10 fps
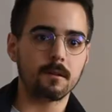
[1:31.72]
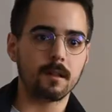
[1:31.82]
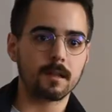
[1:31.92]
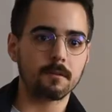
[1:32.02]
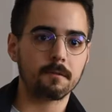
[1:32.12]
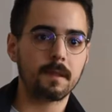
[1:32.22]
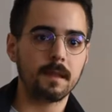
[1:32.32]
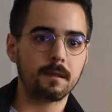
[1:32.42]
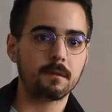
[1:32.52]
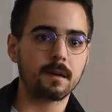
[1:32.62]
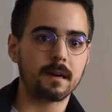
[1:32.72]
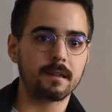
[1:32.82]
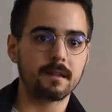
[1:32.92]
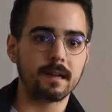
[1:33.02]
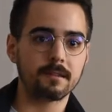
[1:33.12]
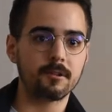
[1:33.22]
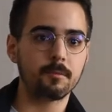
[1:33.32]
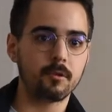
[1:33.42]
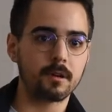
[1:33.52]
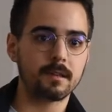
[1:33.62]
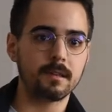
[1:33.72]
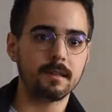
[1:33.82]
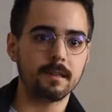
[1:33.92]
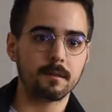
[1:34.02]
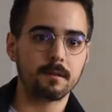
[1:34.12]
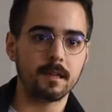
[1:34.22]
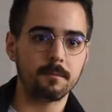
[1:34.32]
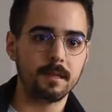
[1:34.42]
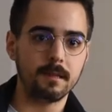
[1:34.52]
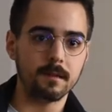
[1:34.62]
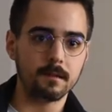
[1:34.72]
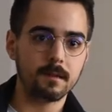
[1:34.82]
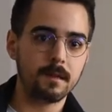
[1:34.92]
lot of things are not reported in state media,